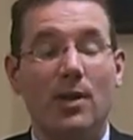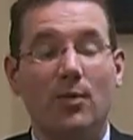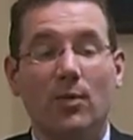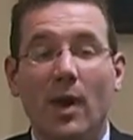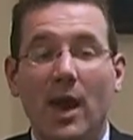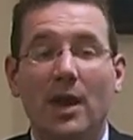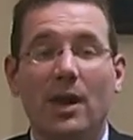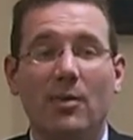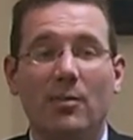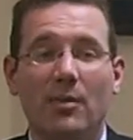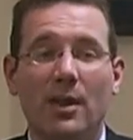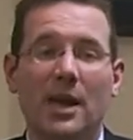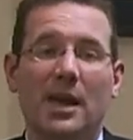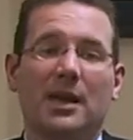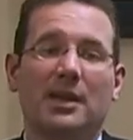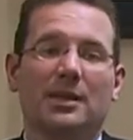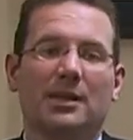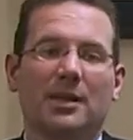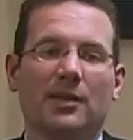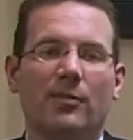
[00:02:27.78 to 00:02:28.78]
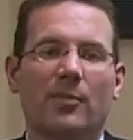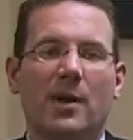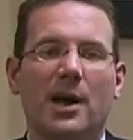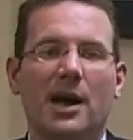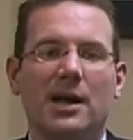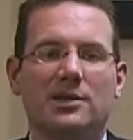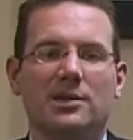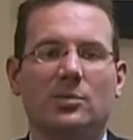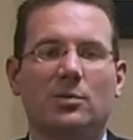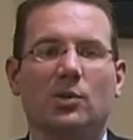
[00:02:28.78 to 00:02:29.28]
I recommend, if
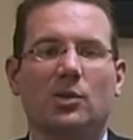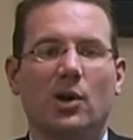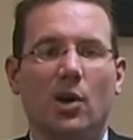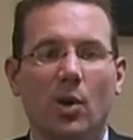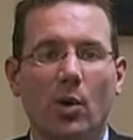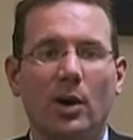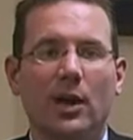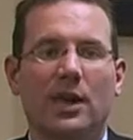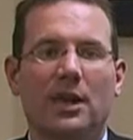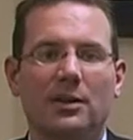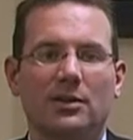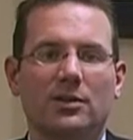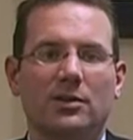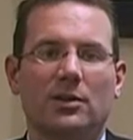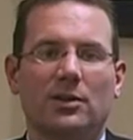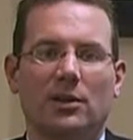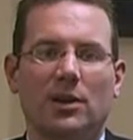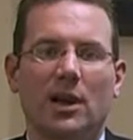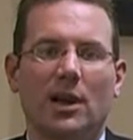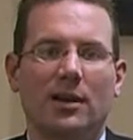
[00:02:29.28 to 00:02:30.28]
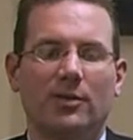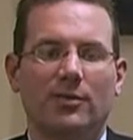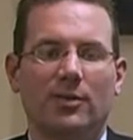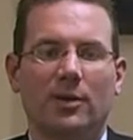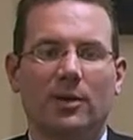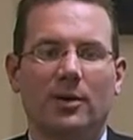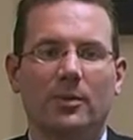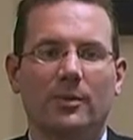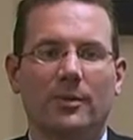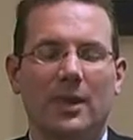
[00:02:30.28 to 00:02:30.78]
possible, going into the law
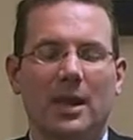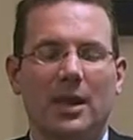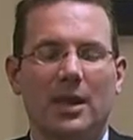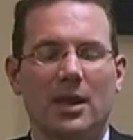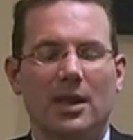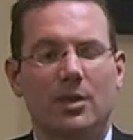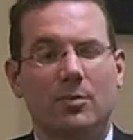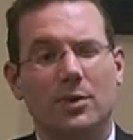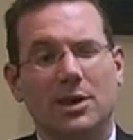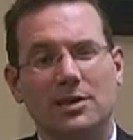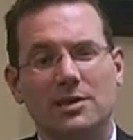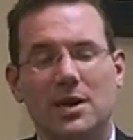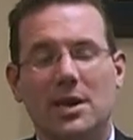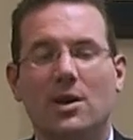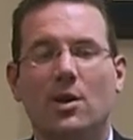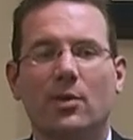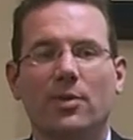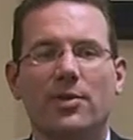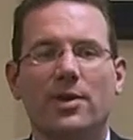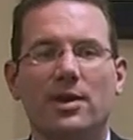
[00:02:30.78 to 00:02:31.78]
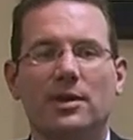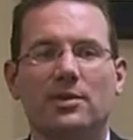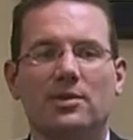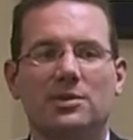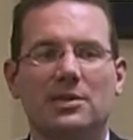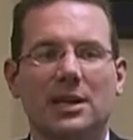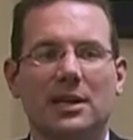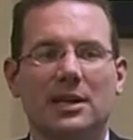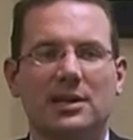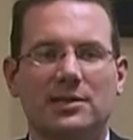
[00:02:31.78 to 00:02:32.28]
firm because I don't think
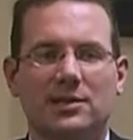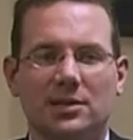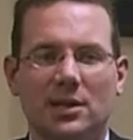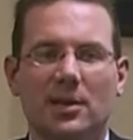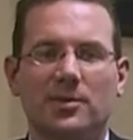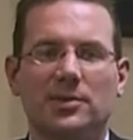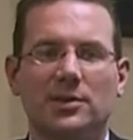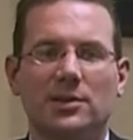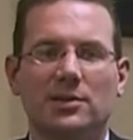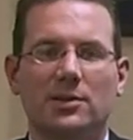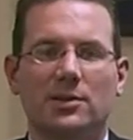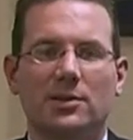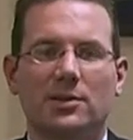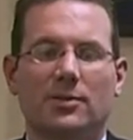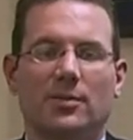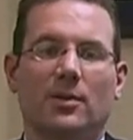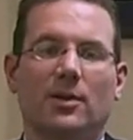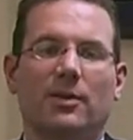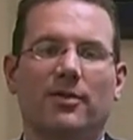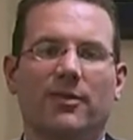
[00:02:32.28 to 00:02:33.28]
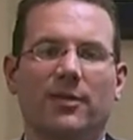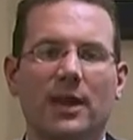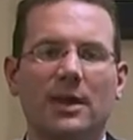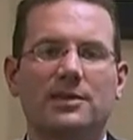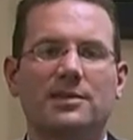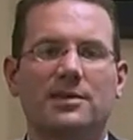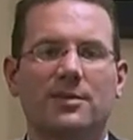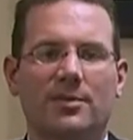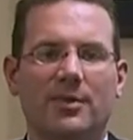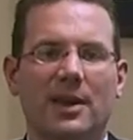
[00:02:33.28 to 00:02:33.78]
there's any substitute for a
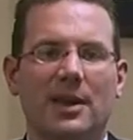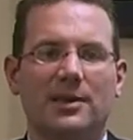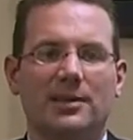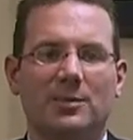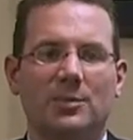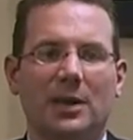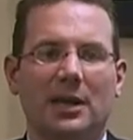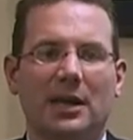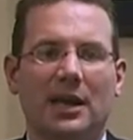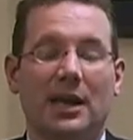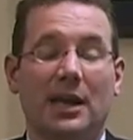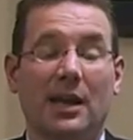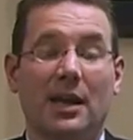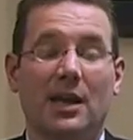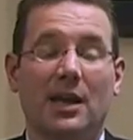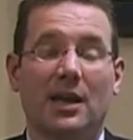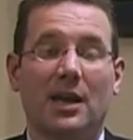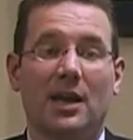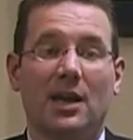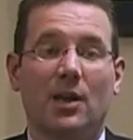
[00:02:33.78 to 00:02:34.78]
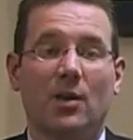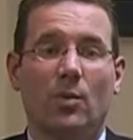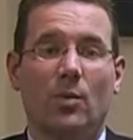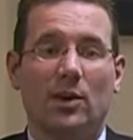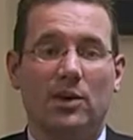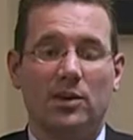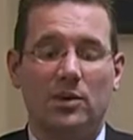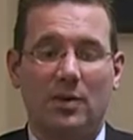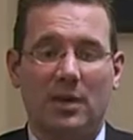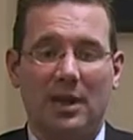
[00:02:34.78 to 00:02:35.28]
face-to-face meeting
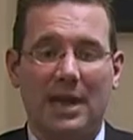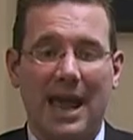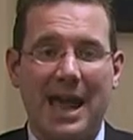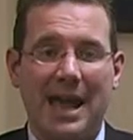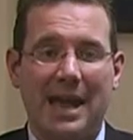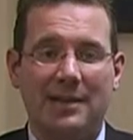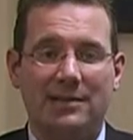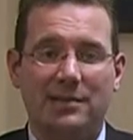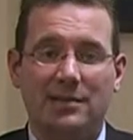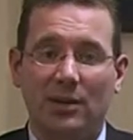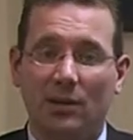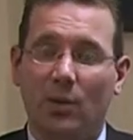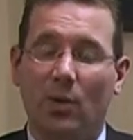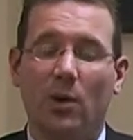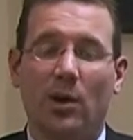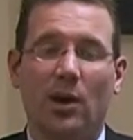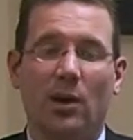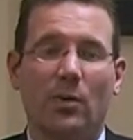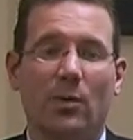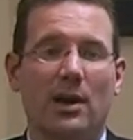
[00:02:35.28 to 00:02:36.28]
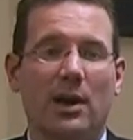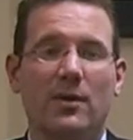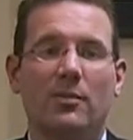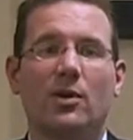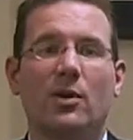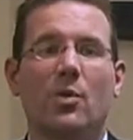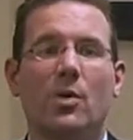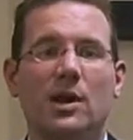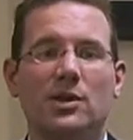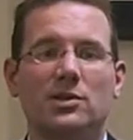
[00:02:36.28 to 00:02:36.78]
where you can ask the lawyer
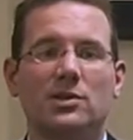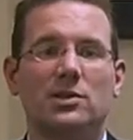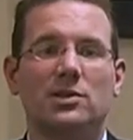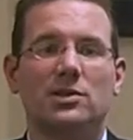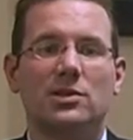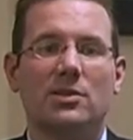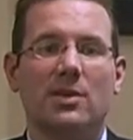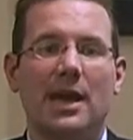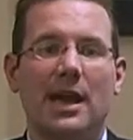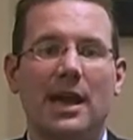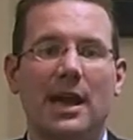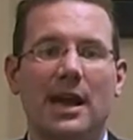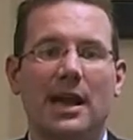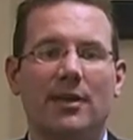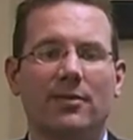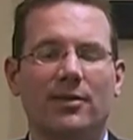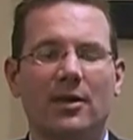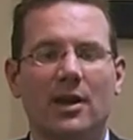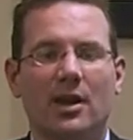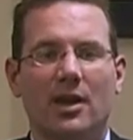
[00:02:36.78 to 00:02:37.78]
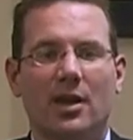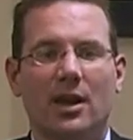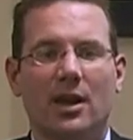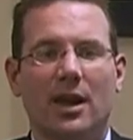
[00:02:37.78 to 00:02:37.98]
whatever questions you have